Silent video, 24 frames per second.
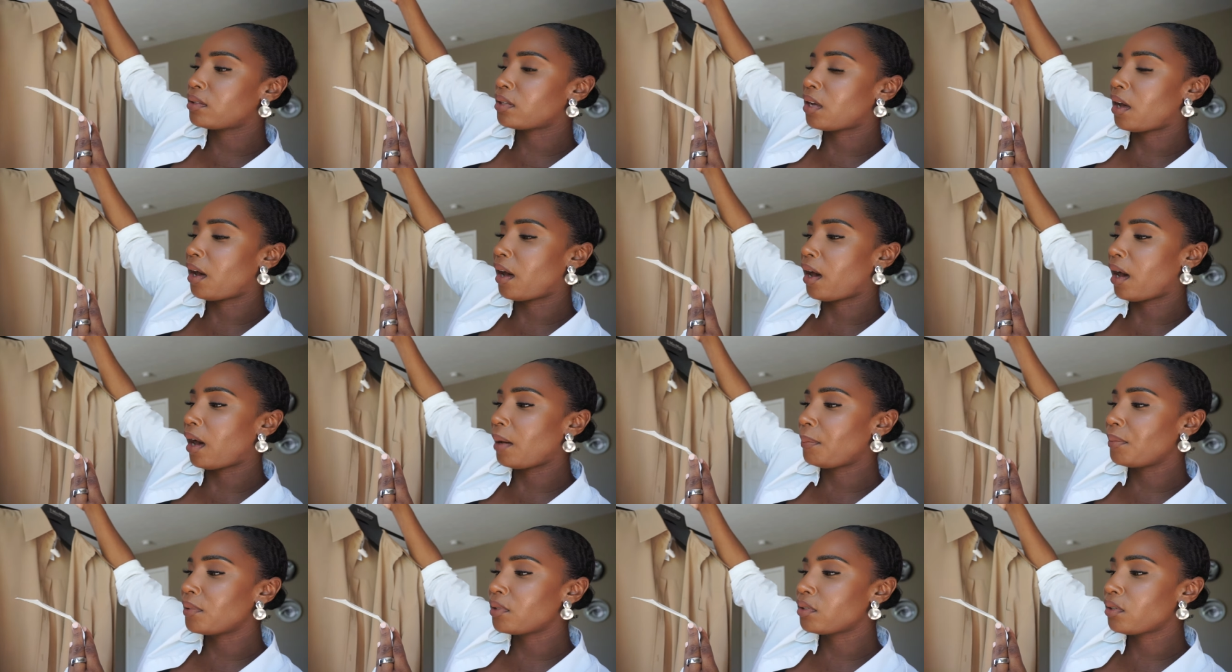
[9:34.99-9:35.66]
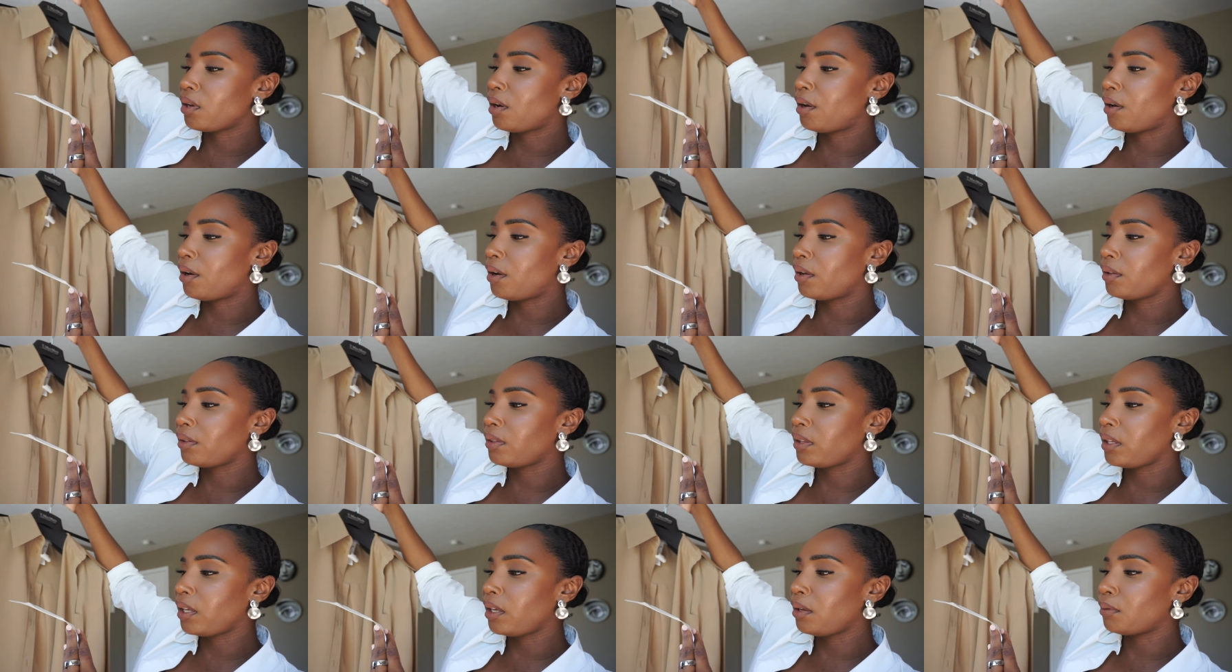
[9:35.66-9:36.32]
top is
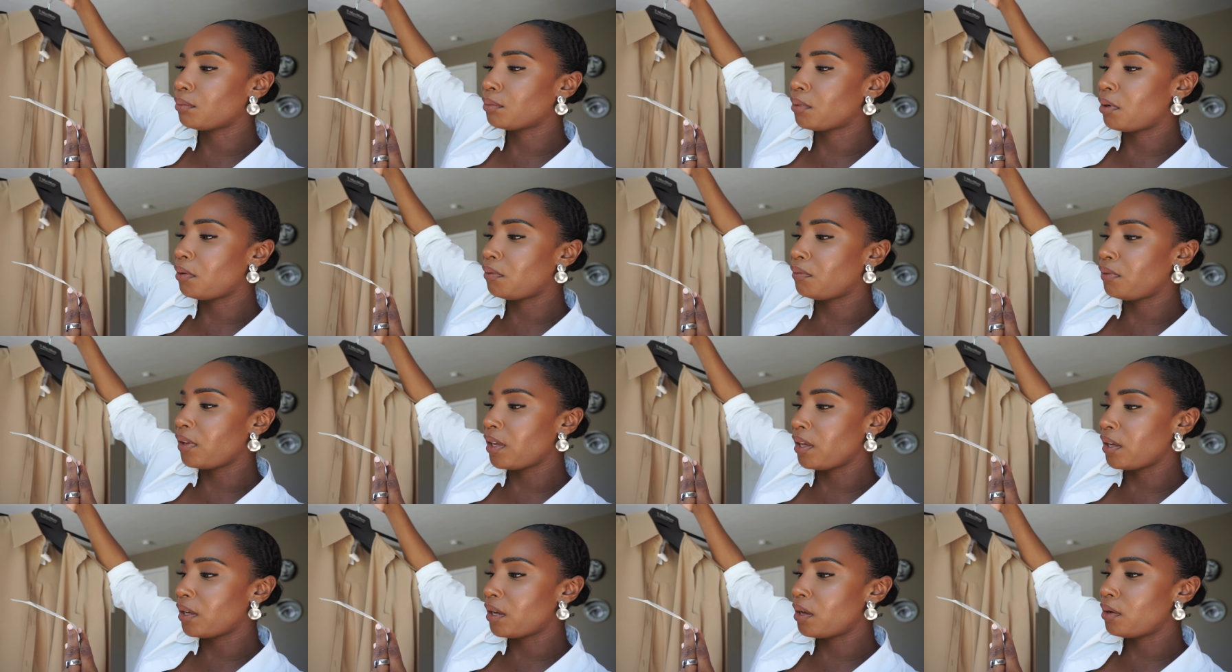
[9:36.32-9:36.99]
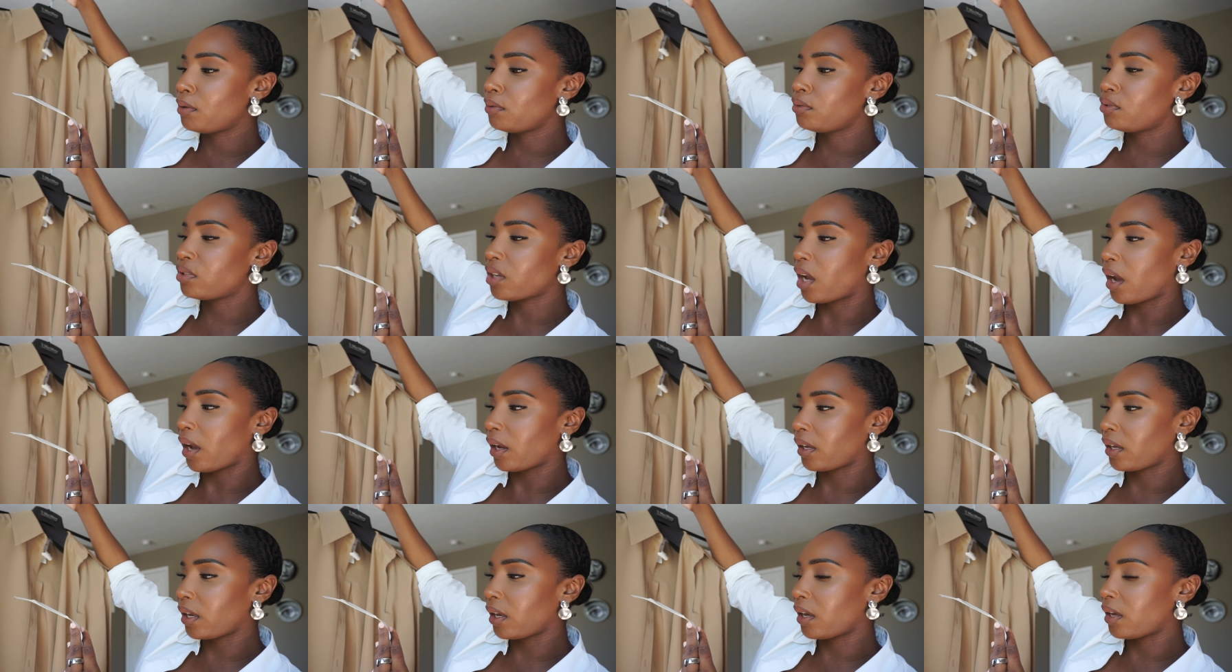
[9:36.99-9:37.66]
called the Rovingo
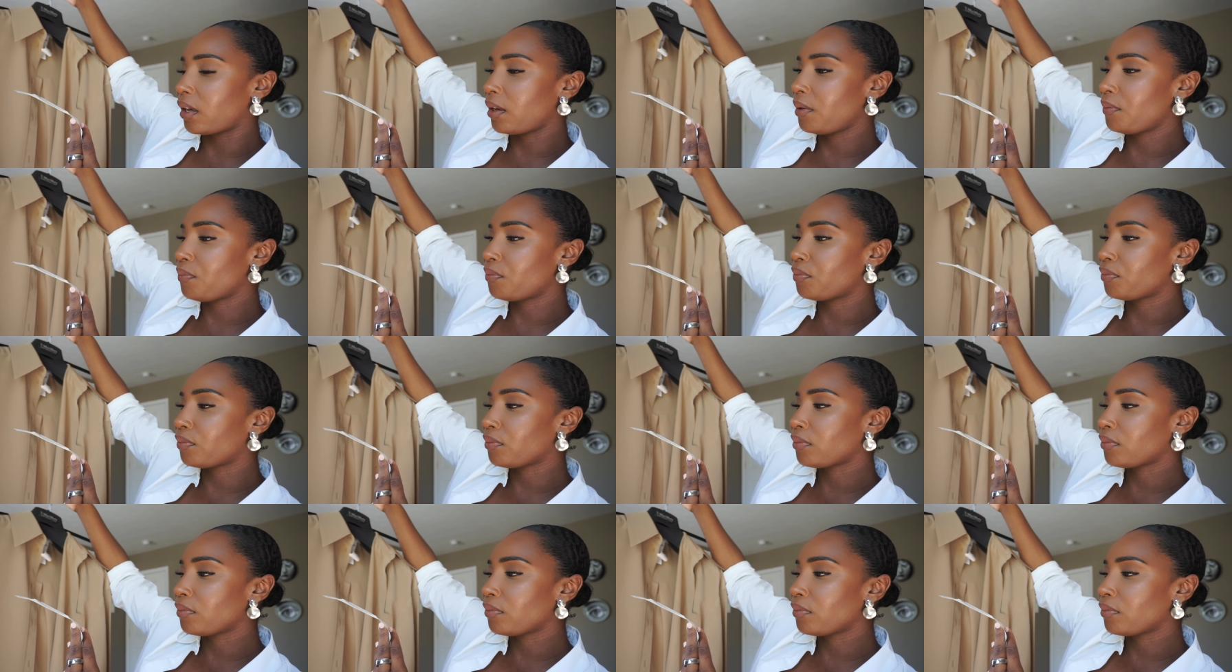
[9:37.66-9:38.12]
jacket